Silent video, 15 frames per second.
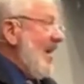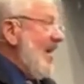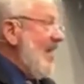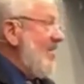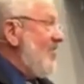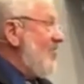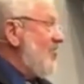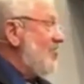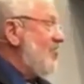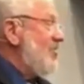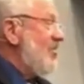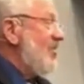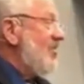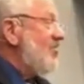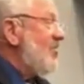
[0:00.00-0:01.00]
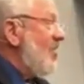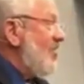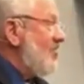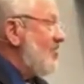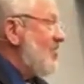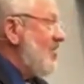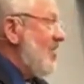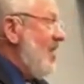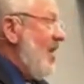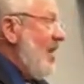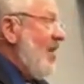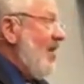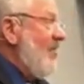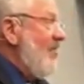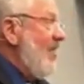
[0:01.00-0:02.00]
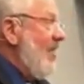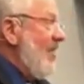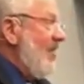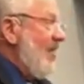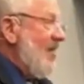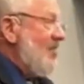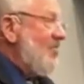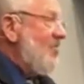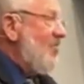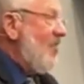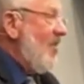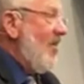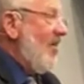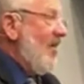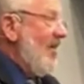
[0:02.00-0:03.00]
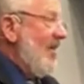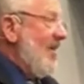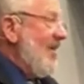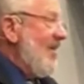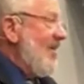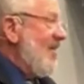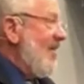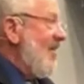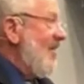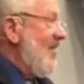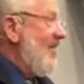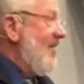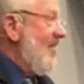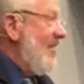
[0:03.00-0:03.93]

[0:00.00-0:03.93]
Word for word: and you're still as close to God up there as you are in